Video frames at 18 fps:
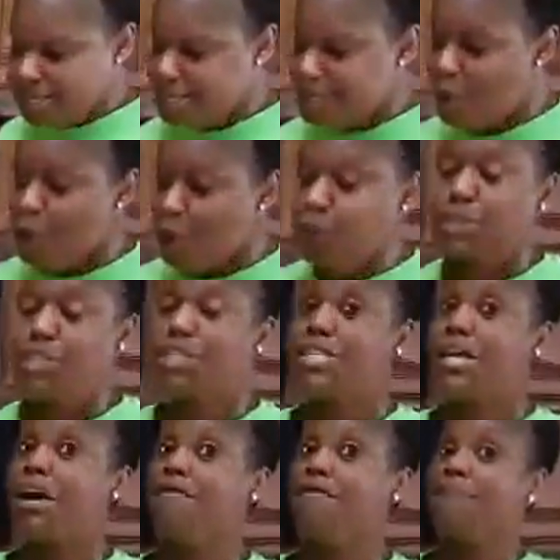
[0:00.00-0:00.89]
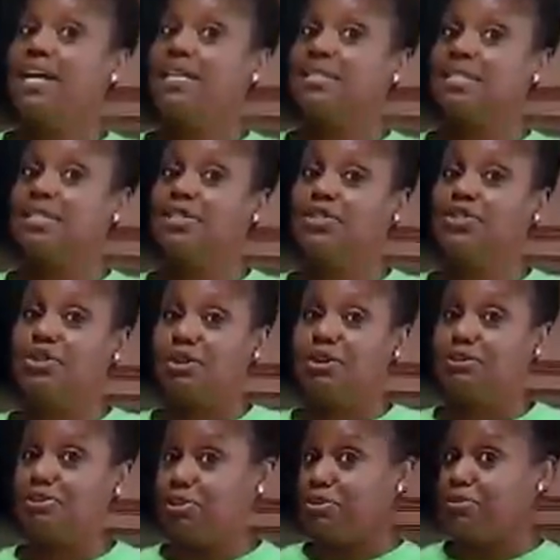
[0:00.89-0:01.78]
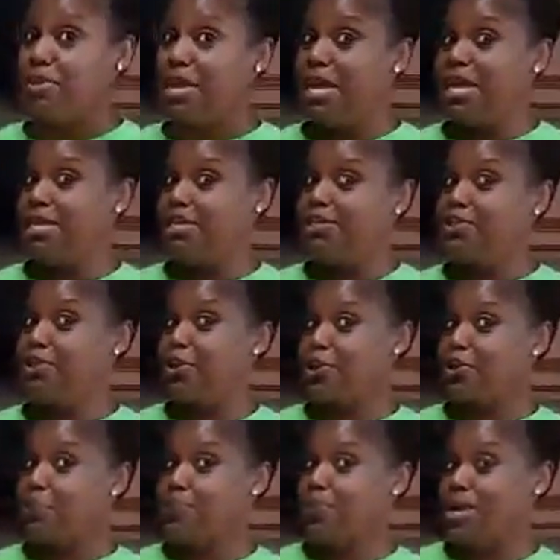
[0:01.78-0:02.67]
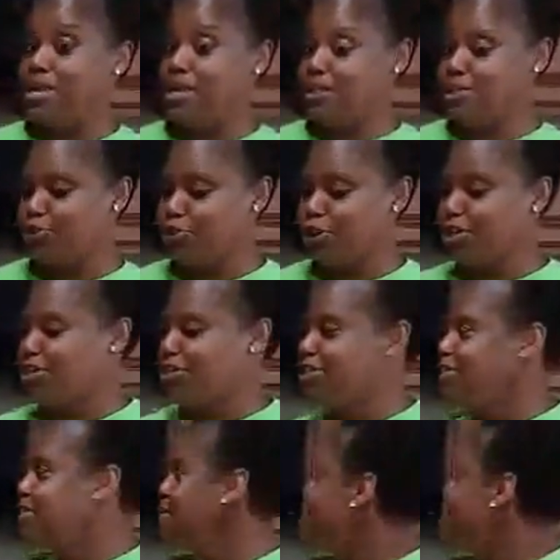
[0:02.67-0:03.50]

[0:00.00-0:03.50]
Note to self as instructor. Make sure you read instruction.